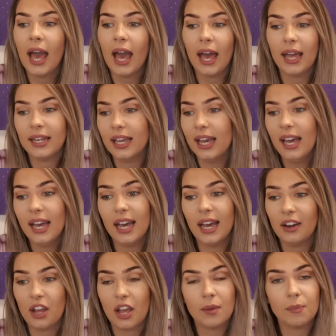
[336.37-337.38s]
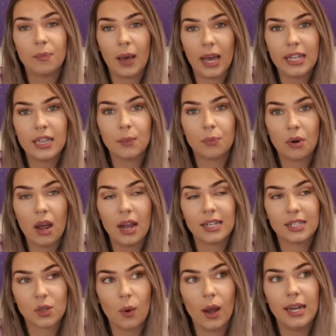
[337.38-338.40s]
And yeah, and I paid the
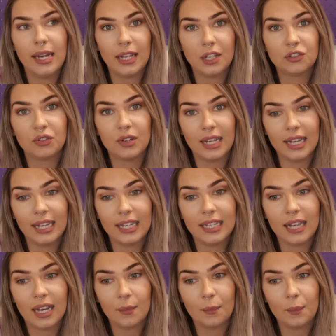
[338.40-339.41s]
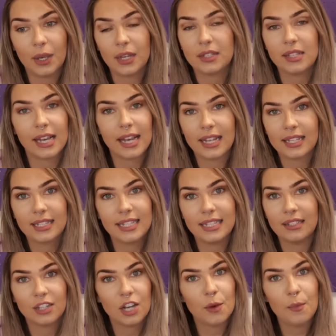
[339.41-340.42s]
price quite literally because I
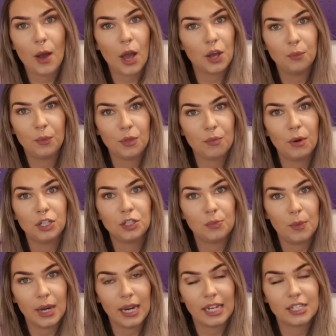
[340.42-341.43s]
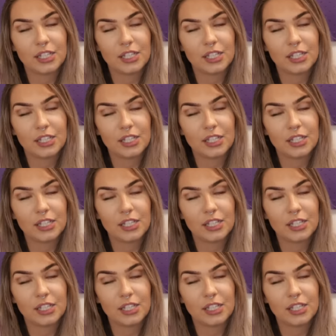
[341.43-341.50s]
didn't come home with much money.